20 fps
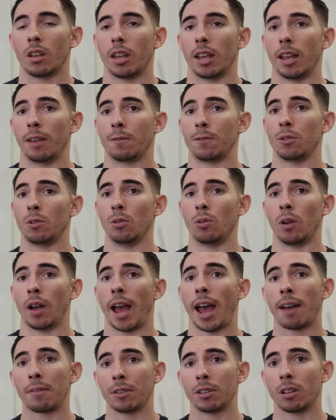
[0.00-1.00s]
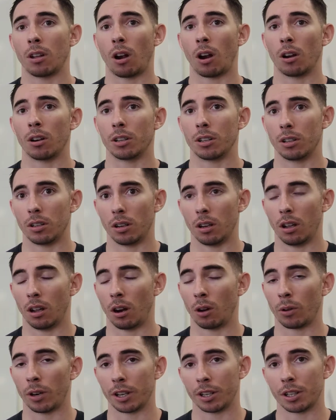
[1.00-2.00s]
If you haven't
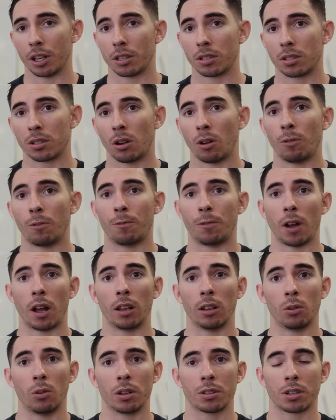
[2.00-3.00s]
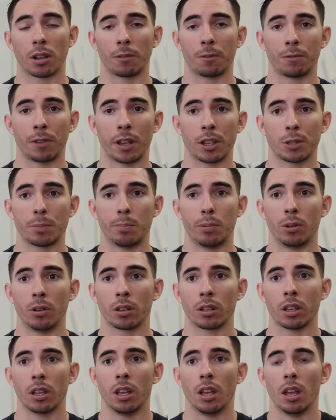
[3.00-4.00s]
already done so, follow us on
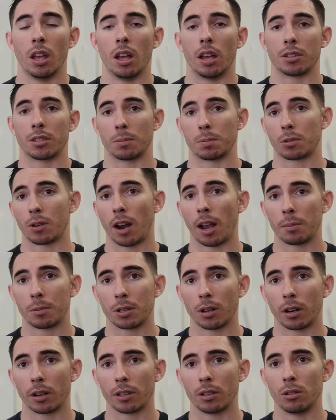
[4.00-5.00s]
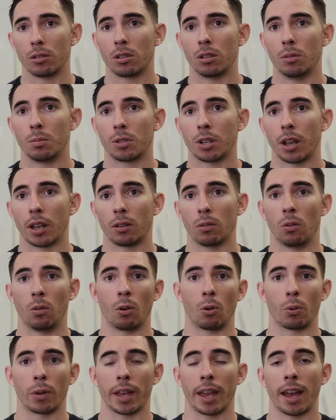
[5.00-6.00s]
Facebook. Subscribe to our YouTube channel
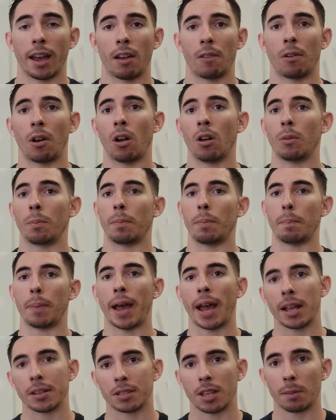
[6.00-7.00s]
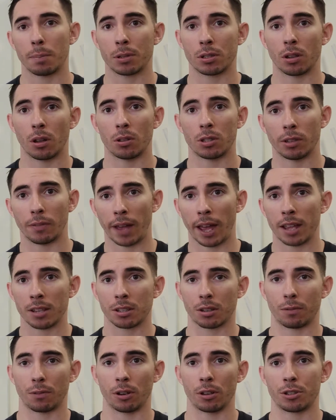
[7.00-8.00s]
where we have all past episodes of
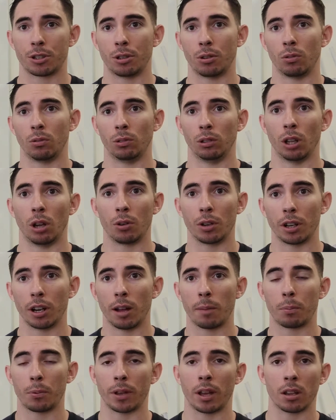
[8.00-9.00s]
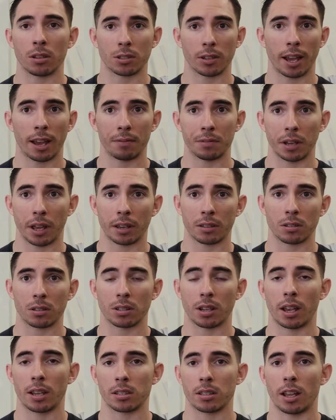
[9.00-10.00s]
Ask Virtue loaded up. We also have an
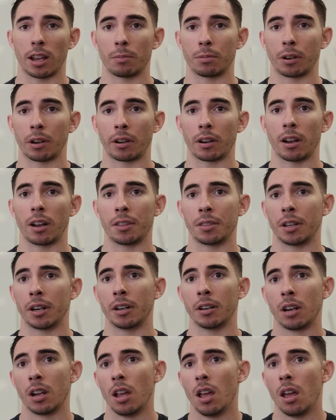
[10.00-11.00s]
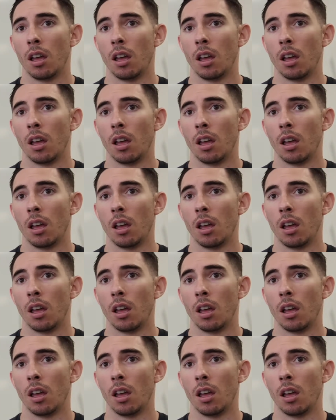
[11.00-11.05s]
exercise library on there.